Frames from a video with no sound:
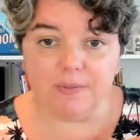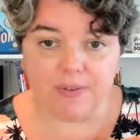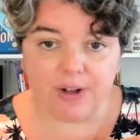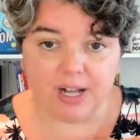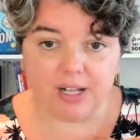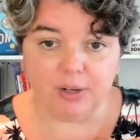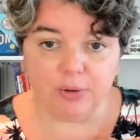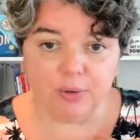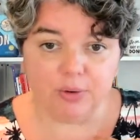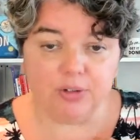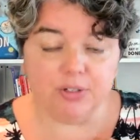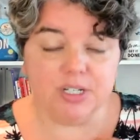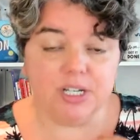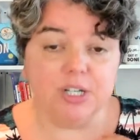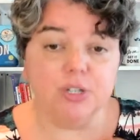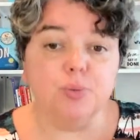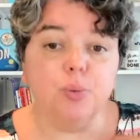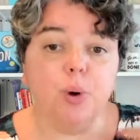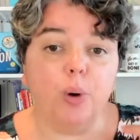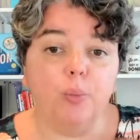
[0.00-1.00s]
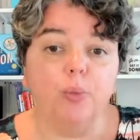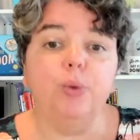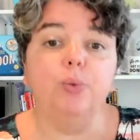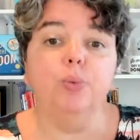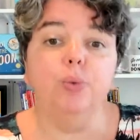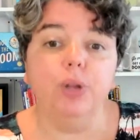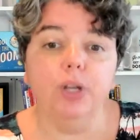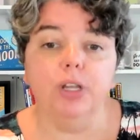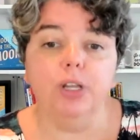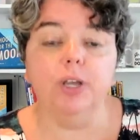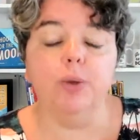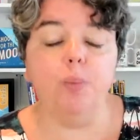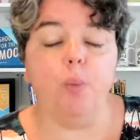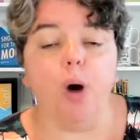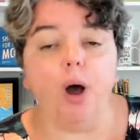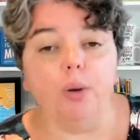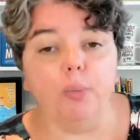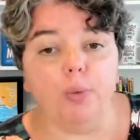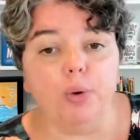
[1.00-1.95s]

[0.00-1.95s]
followers is what we really want.